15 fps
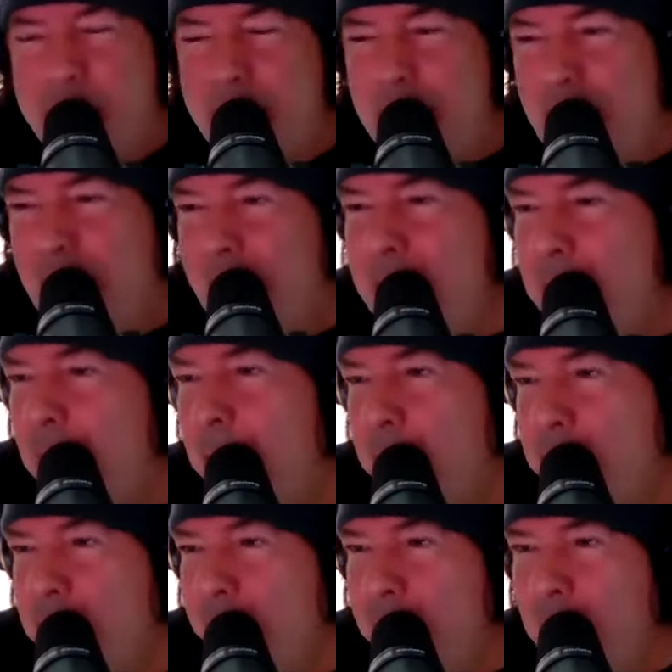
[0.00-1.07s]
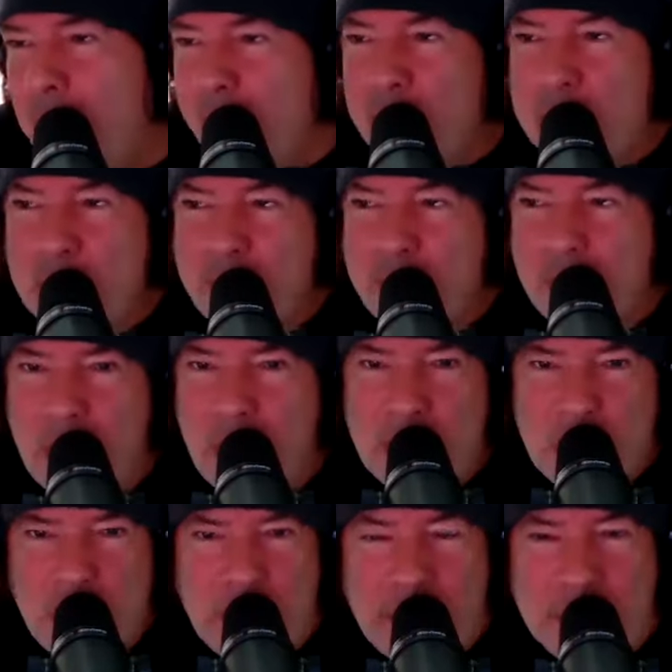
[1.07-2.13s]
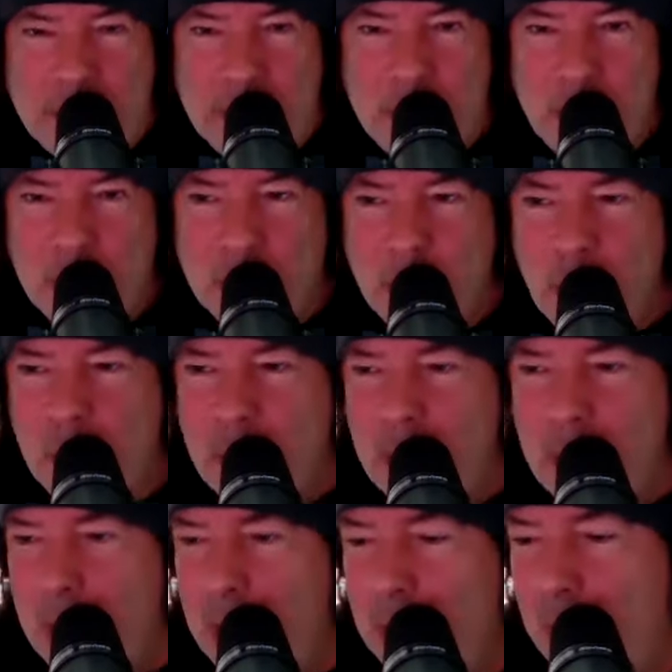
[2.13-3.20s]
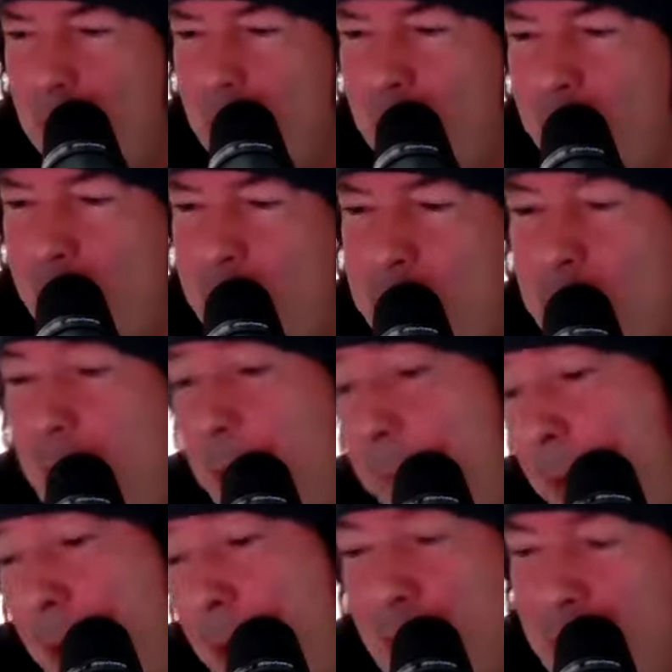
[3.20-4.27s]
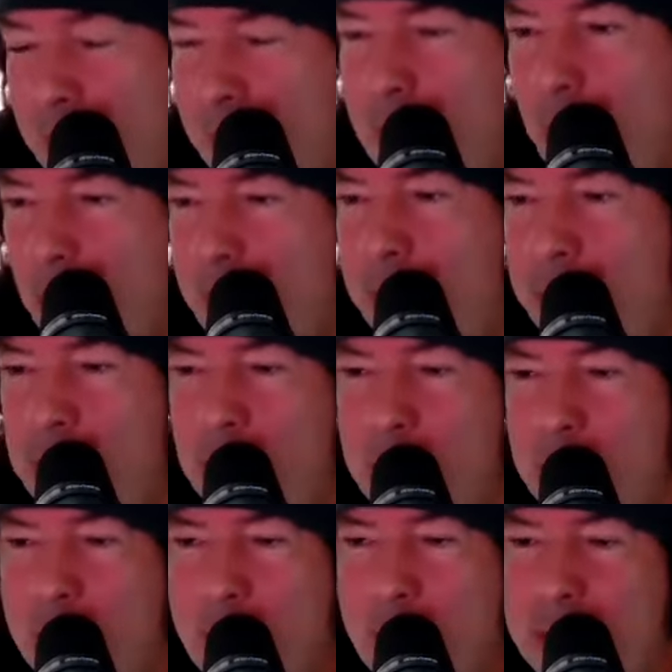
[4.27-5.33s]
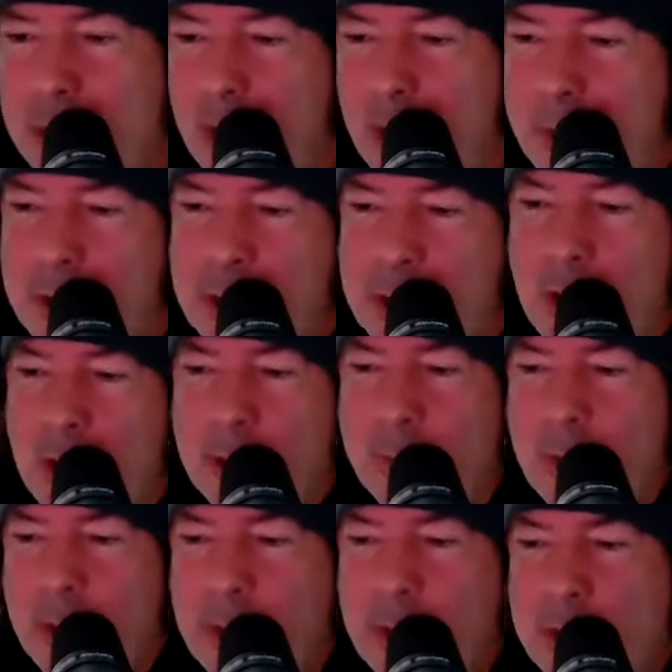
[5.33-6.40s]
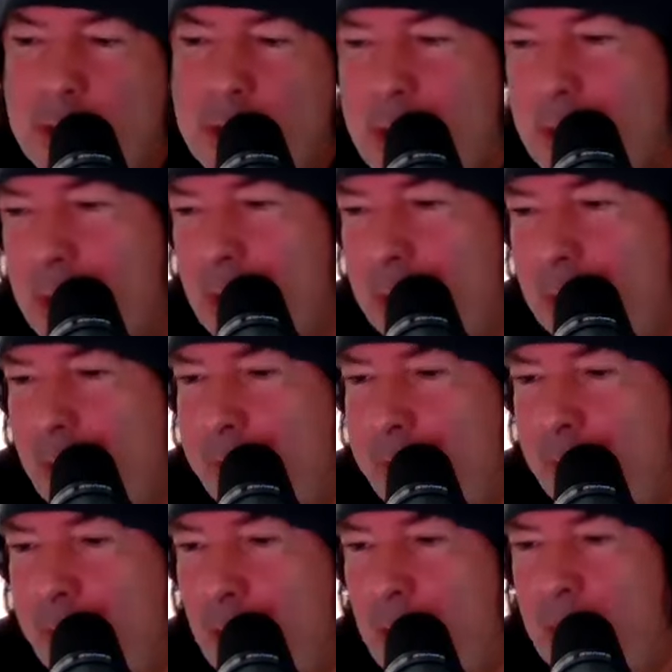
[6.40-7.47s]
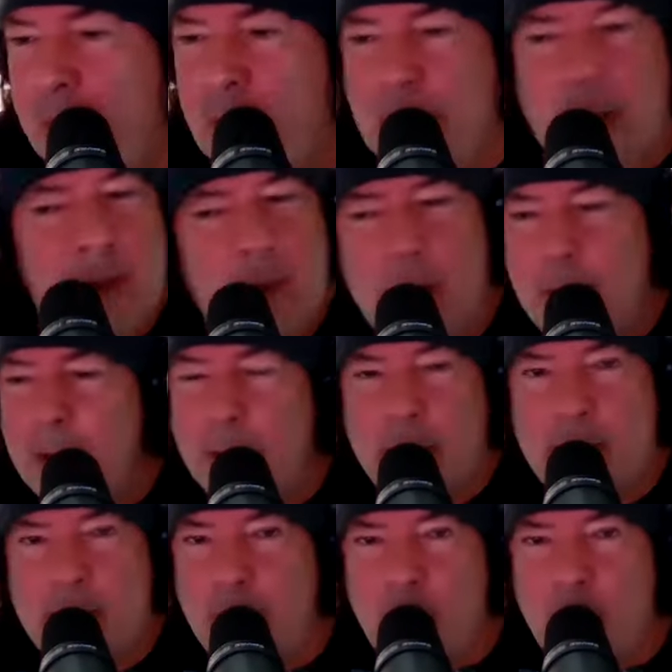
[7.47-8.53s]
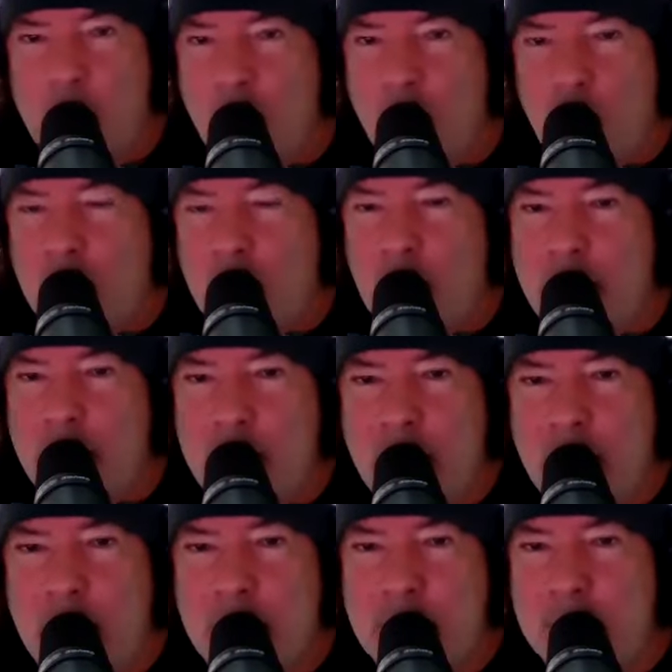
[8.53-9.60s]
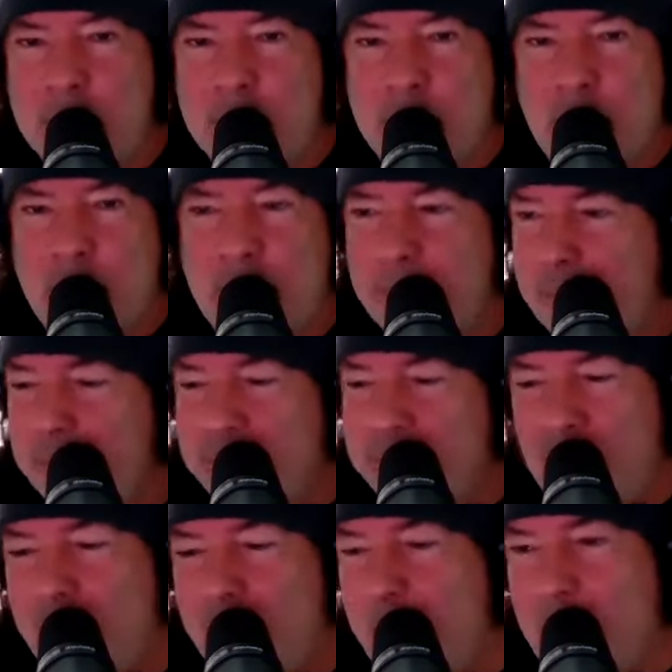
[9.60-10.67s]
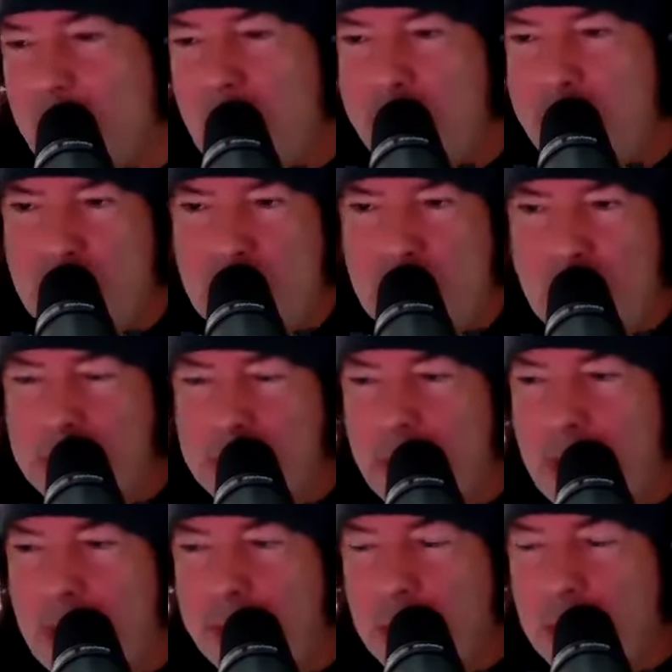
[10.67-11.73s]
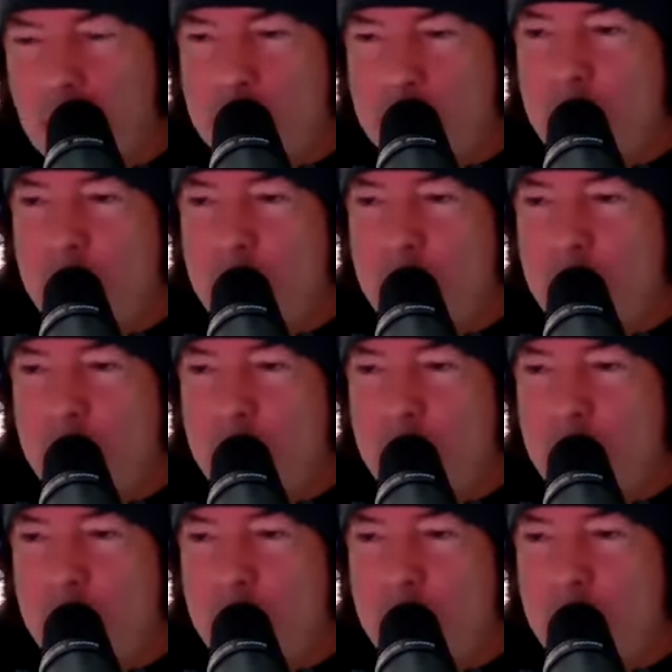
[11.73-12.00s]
the head coach of the University of Vermont, joining us here this morning, and a great job. And he will do a great job. And as he talked about, just the level of hockey south of the border collegiately is it's really off the charts. All you have to do is,